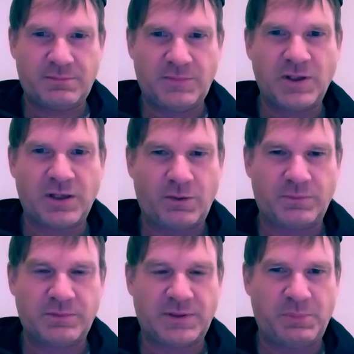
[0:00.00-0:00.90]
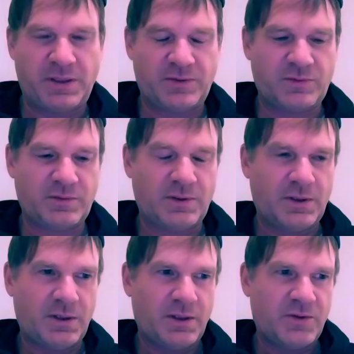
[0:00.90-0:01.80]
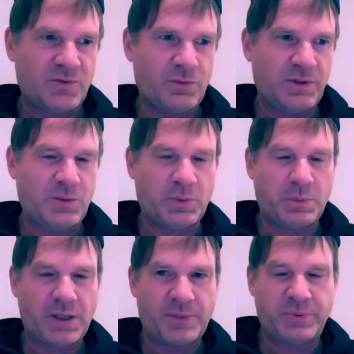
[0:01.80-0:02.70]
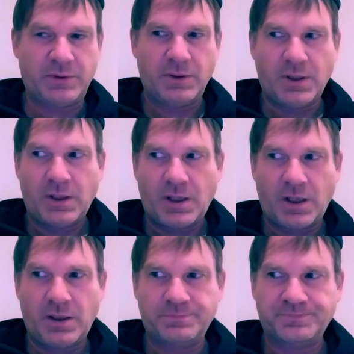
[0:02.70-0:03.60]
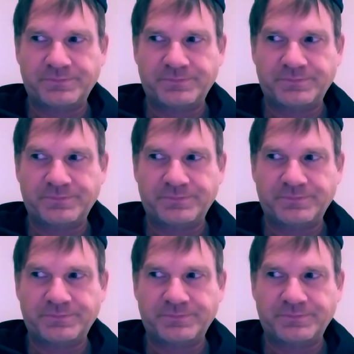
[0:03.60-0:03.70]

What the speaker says: You gotta go 10 minutes. So then what would happen? He'd